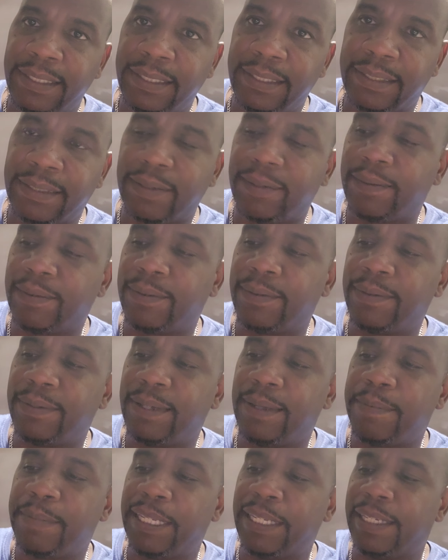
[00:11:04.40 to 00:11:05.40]
So,
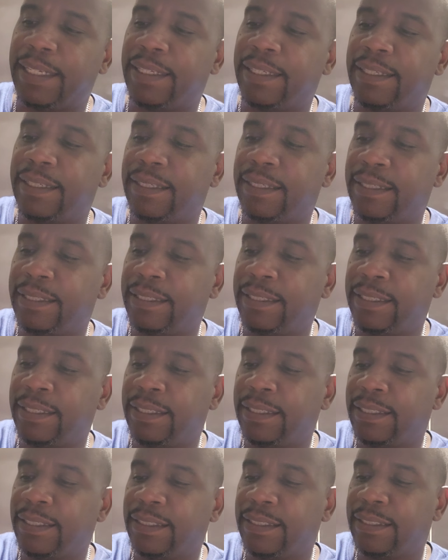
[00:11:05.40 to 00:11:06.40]
I mean,
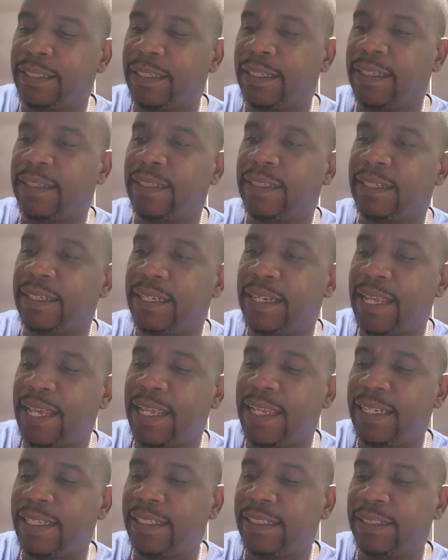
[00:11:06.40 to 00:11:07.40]
other than
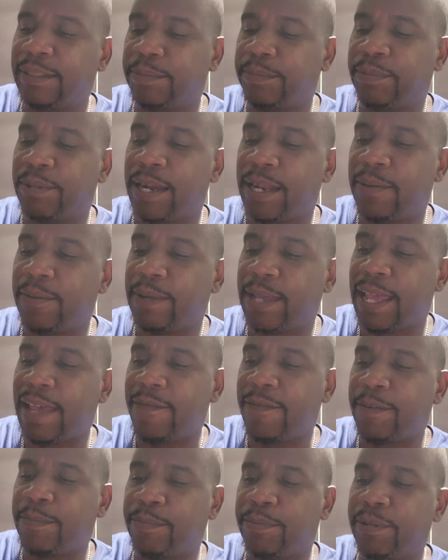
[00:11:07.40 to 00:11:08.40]
that, you probably will
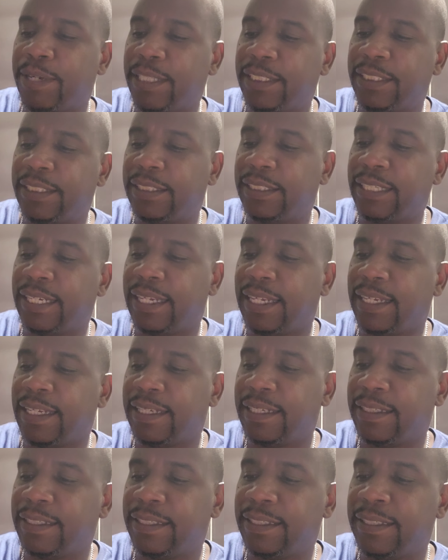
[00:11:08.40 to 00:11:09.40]
have a press check.
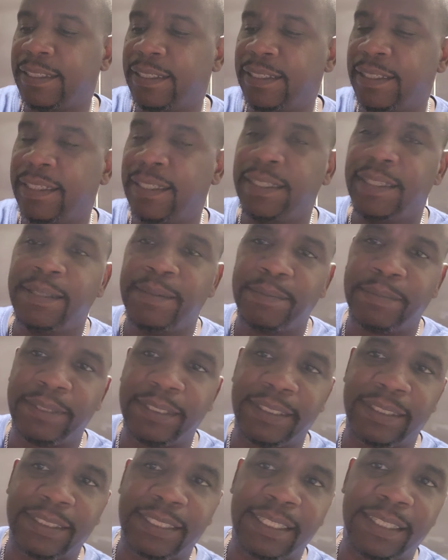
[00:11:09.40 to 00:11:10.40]

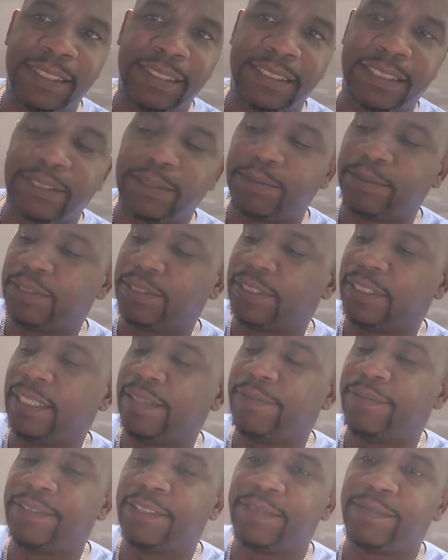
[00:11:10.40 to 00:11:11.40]
This gun is so
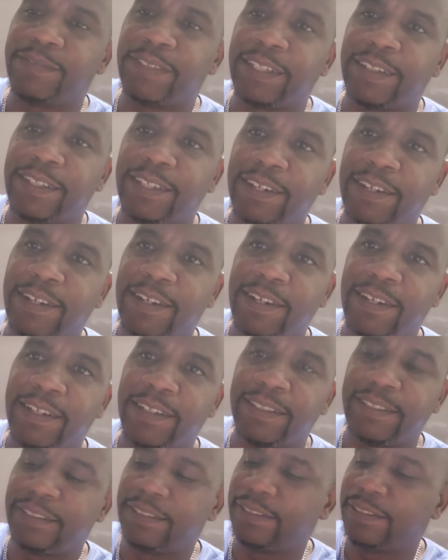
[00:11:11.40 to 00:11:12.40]
stiff, it's very hard.